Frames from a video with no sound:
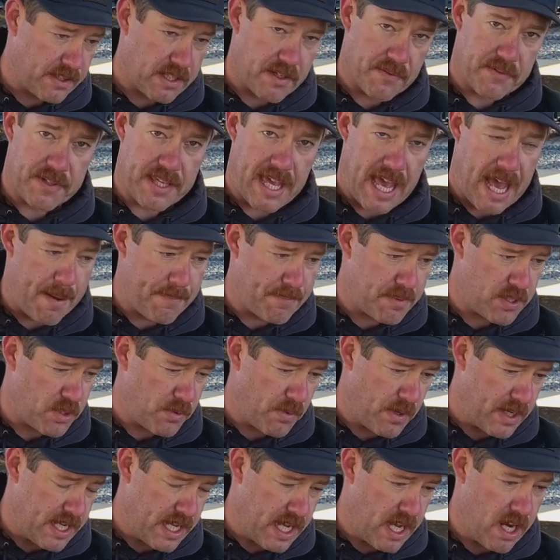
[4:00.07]
enough gap
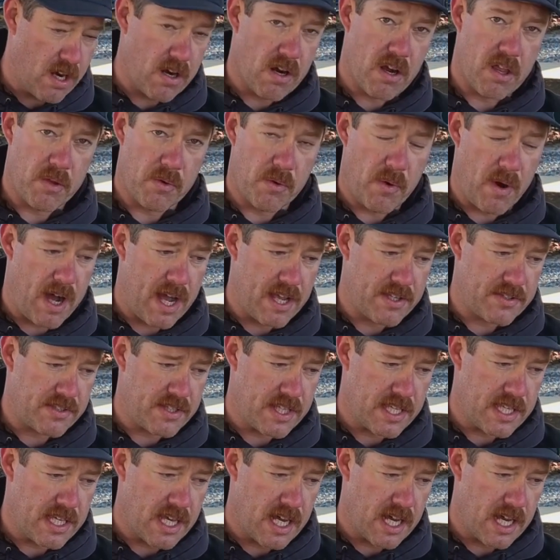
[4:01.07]
between here, otherwise
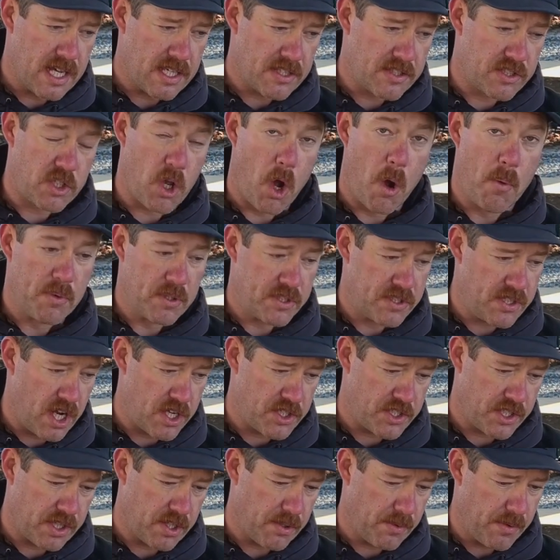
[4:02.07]
the scope was
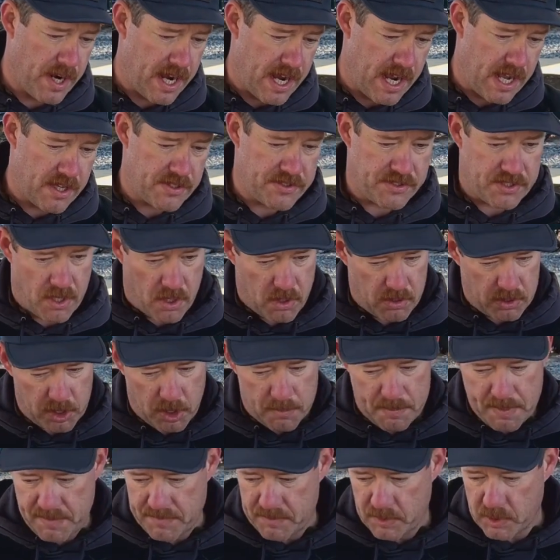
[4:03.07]
touching the rail, so a little
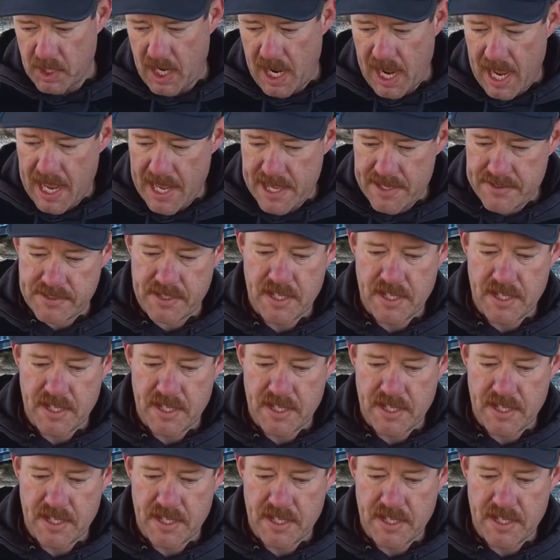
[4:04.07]
bit of a rise.